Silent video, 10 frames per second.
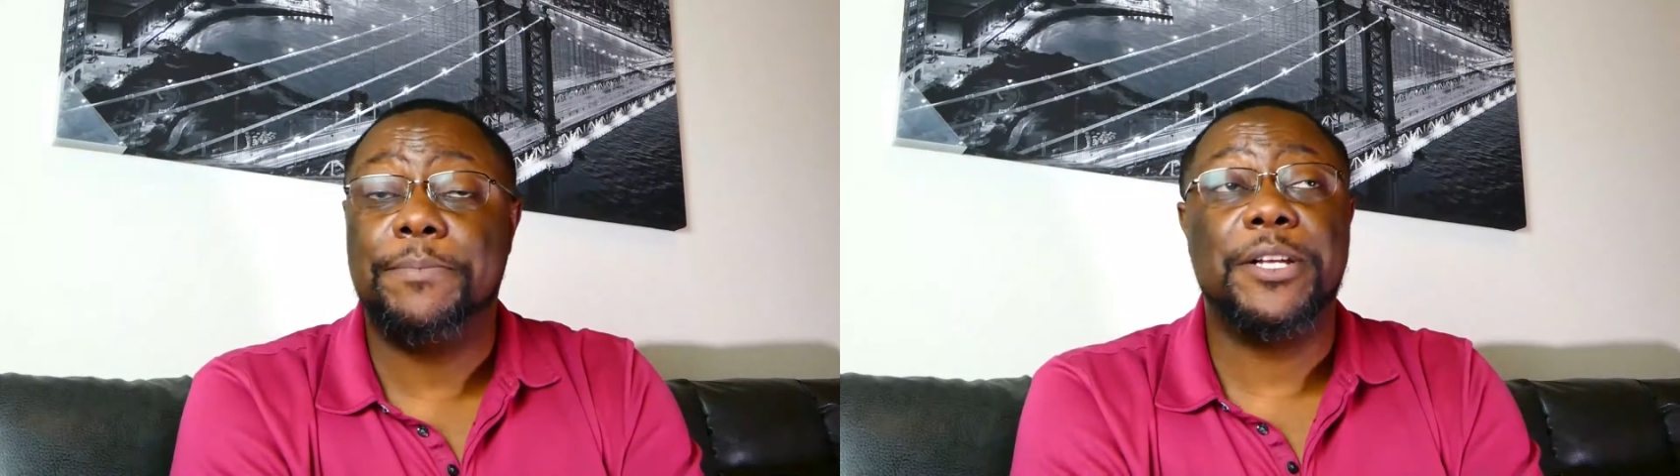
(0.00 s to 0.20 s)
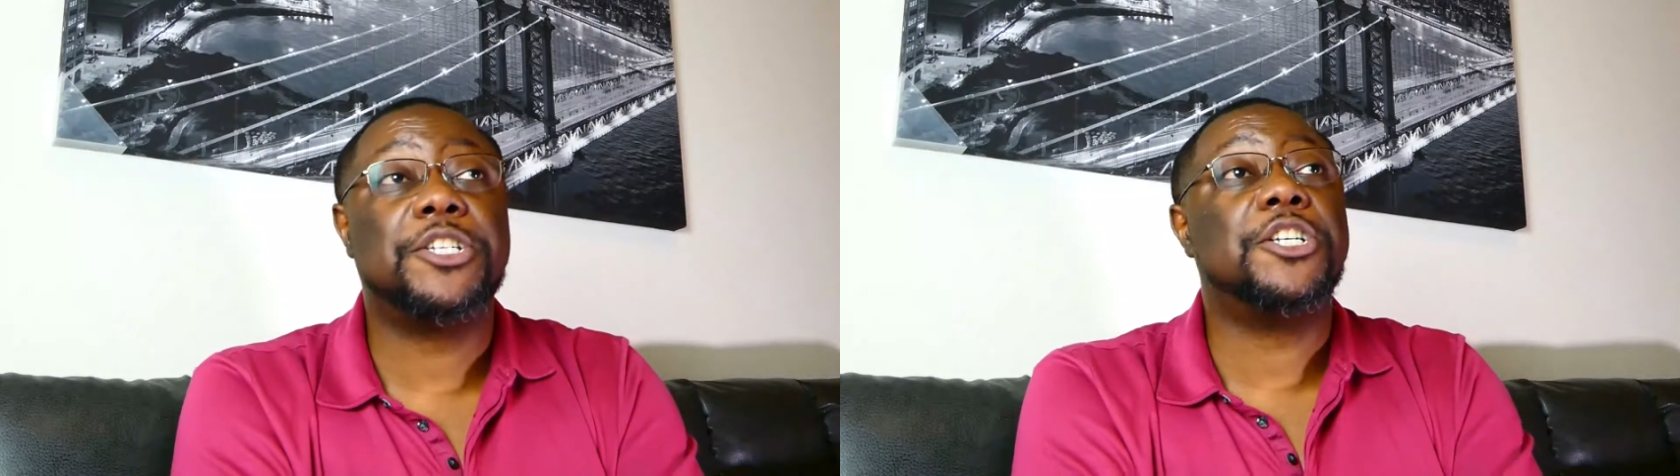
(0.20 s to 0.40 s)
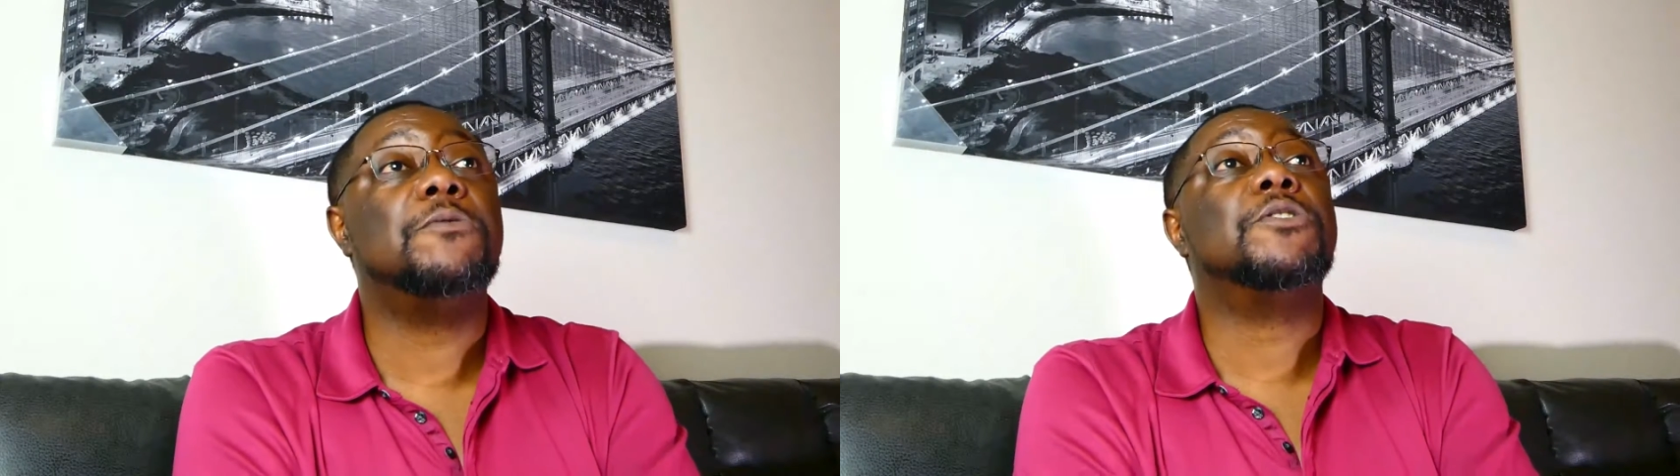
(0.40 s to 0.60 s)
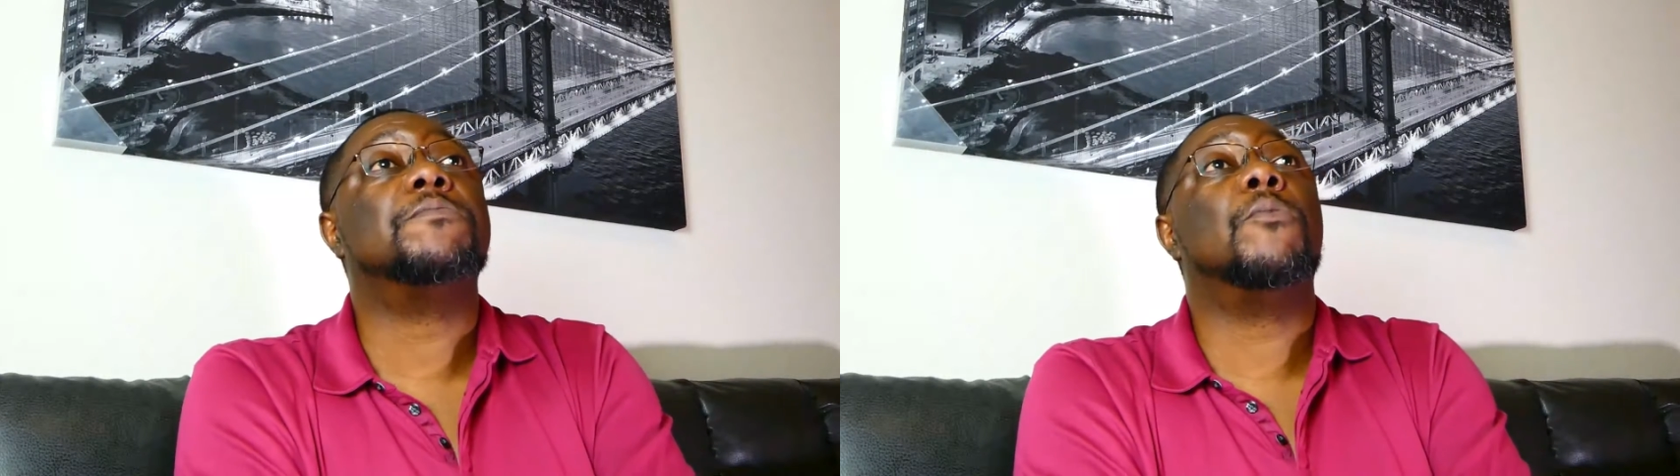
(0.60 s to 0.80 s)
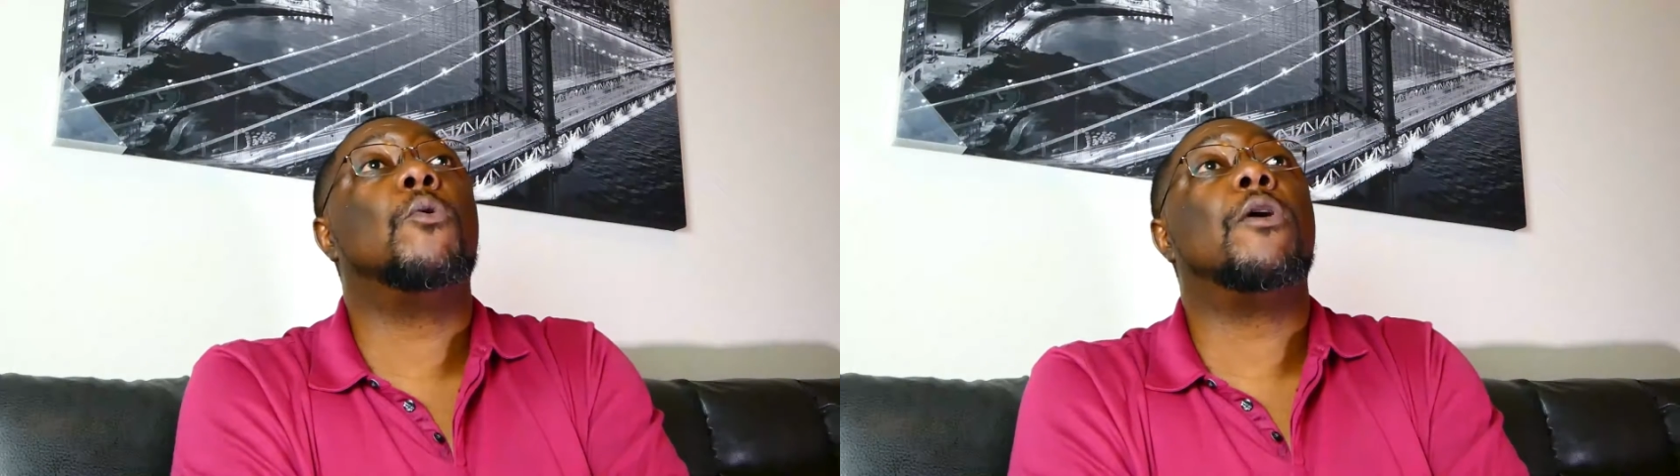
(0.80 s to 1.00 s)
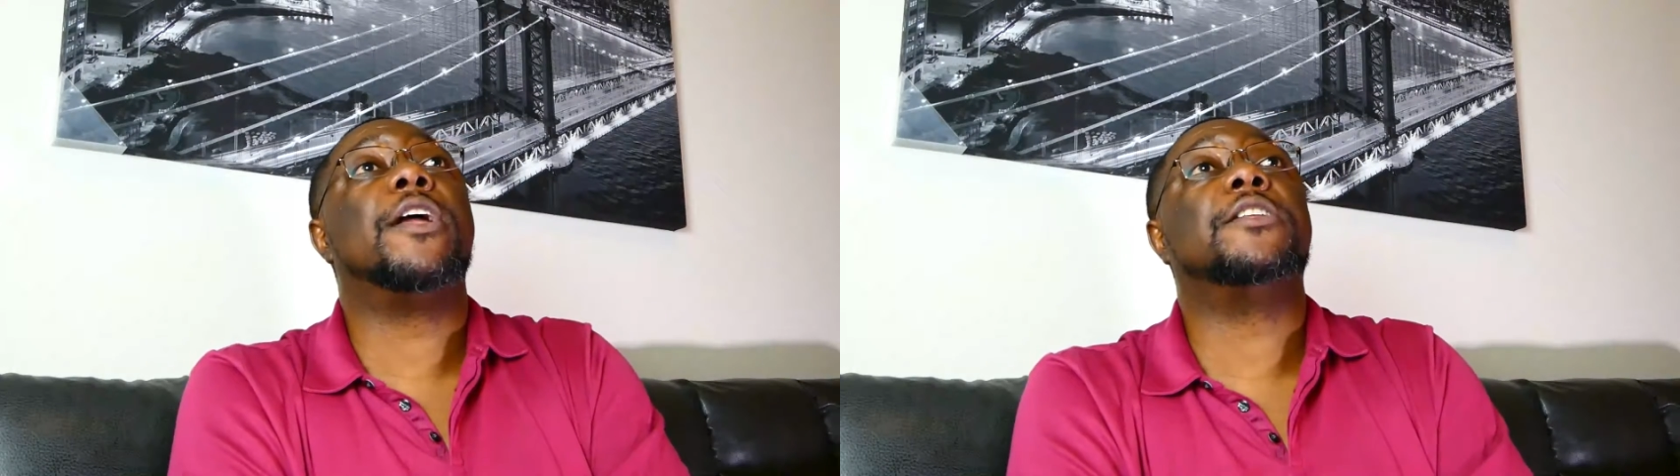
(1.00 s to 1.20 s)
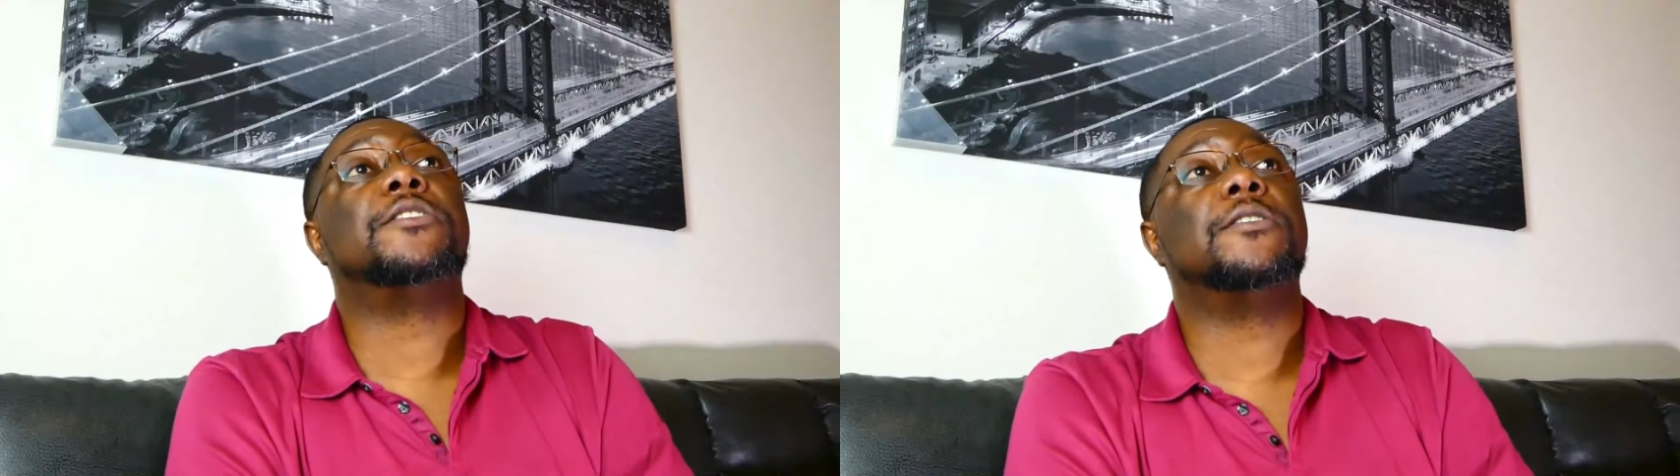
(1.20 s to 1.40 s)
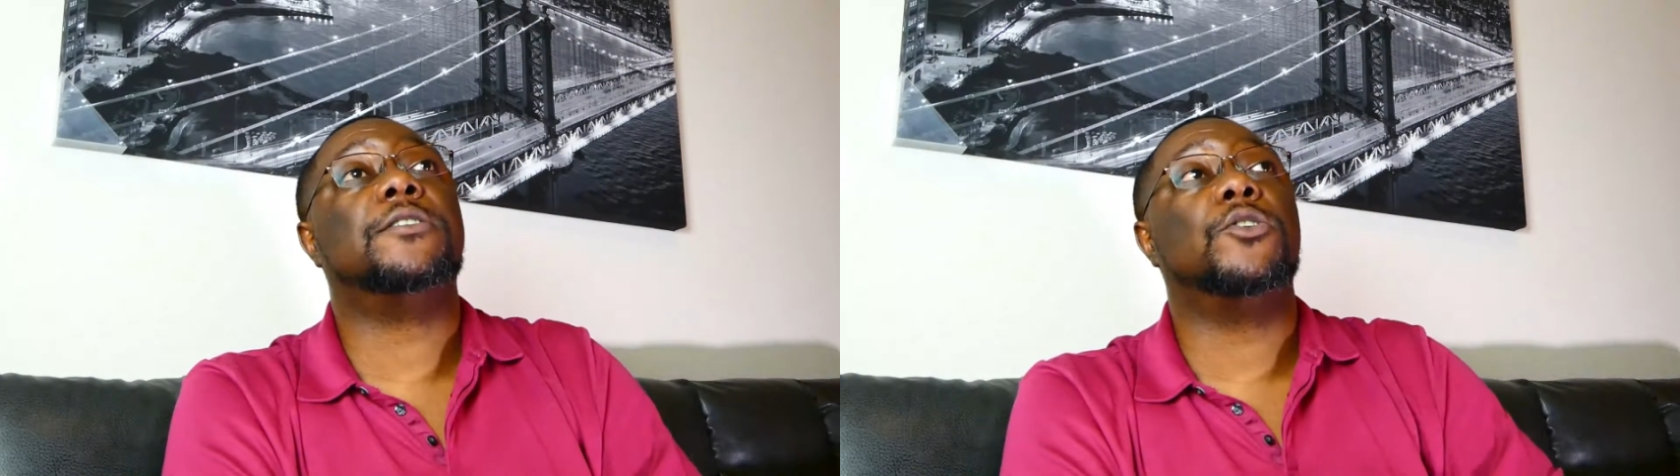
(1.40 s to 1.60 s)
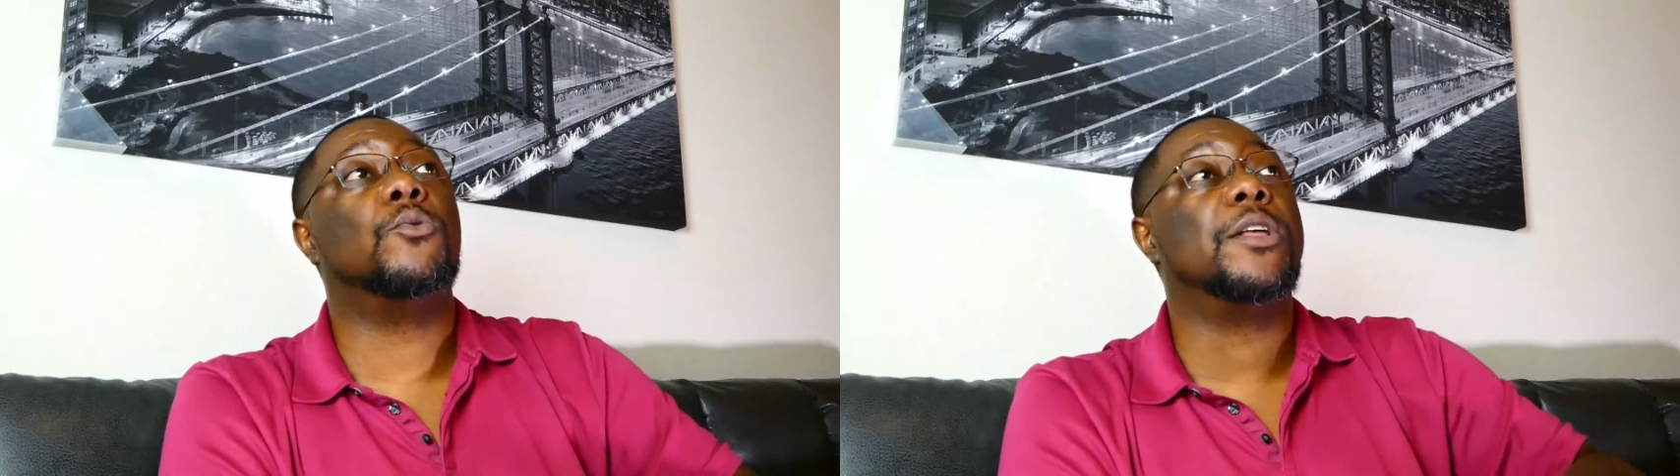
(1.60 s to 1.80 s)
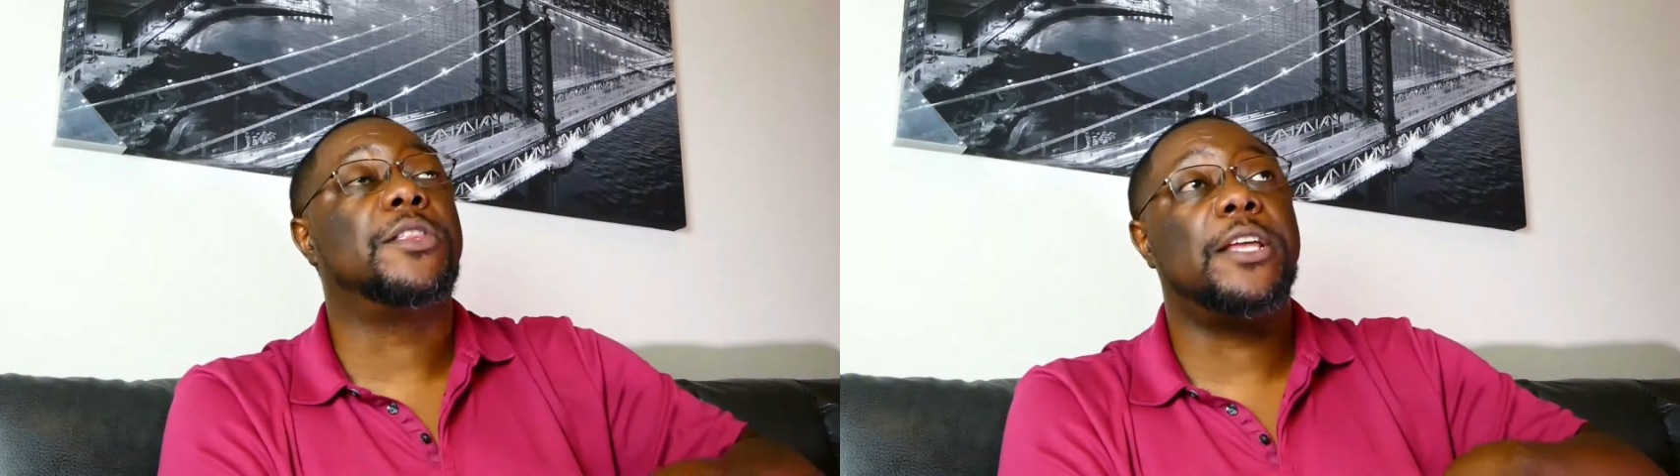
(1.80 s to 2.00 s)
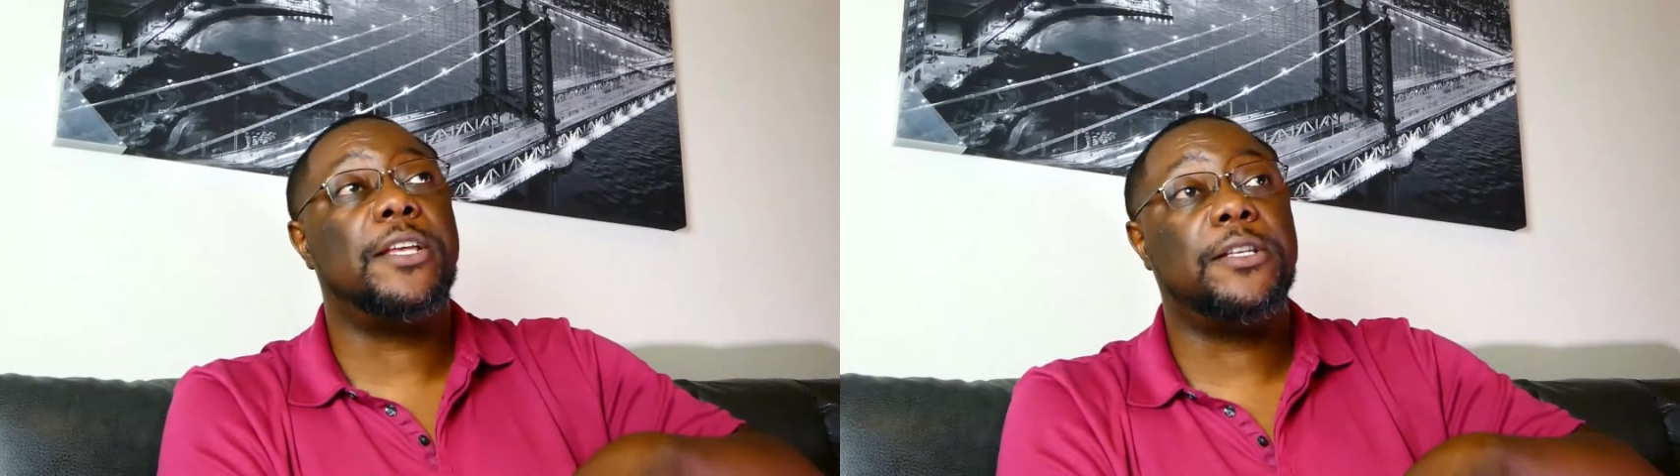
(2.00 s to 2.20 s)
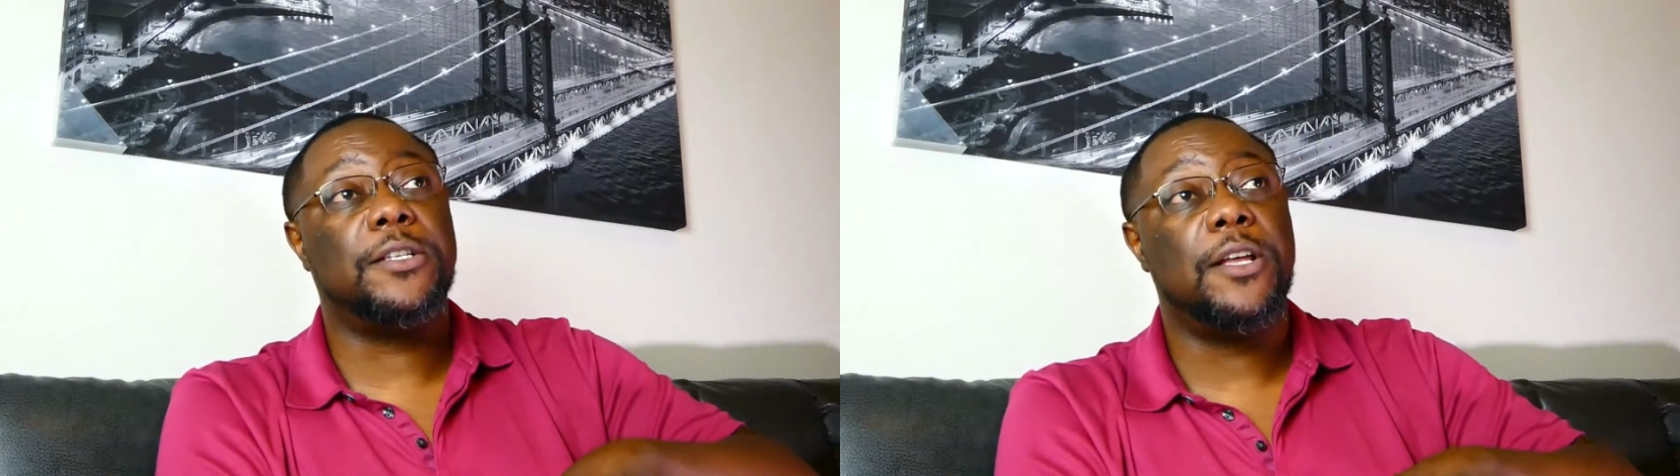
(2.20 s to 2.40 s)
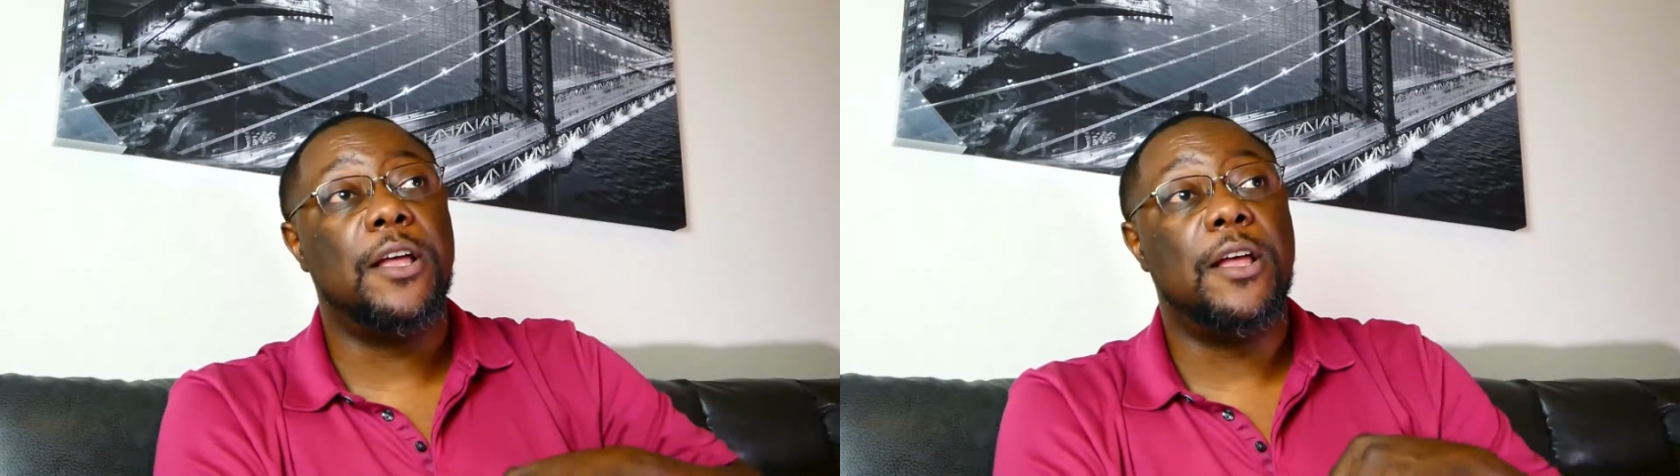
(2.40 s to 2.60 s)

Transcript: but she was more into doing things